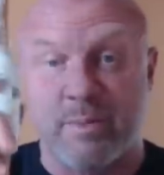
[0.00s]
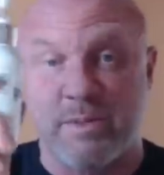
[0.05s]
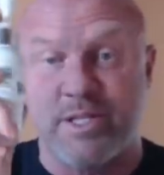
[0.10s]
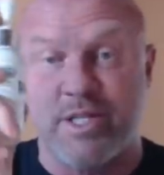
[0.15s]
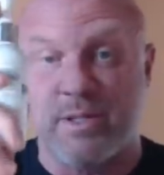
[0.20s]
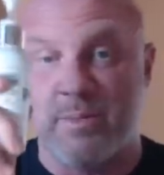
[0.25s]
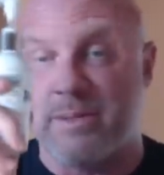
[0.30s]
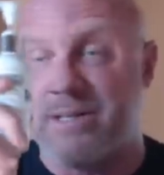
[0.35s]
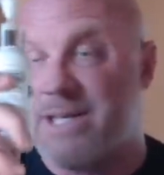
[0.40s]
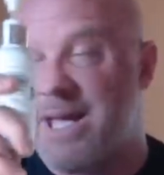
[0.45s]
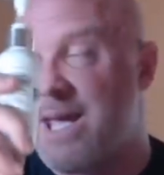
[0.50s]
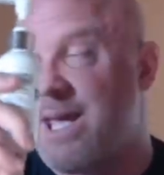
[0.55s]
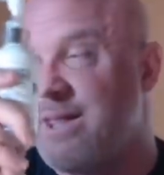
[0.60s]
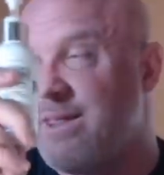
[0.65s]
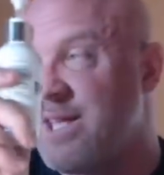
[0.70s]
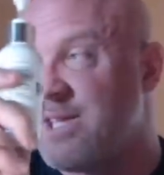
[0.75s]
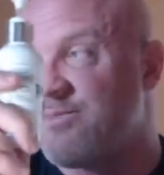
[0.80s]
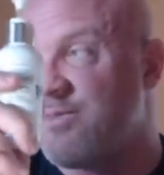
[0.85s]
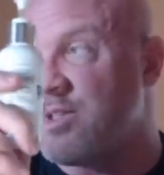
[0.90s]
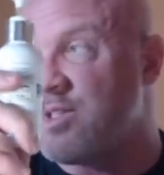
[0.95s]
but she's been taking
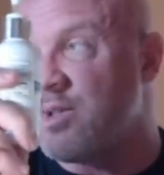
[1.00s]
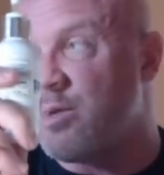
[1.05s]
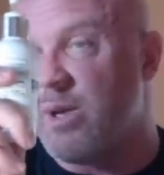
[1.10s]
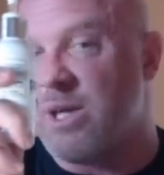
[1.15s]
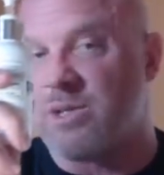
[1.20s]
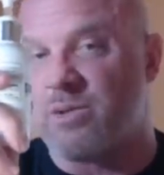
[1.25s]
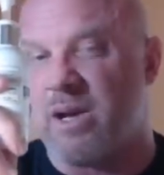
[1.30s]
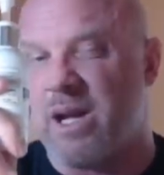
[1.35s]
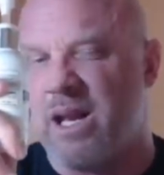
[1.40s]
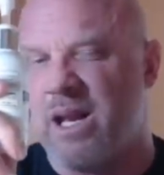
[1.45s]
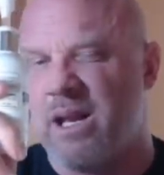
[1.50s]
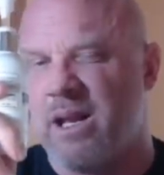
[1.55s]
this for 2 weeks, right?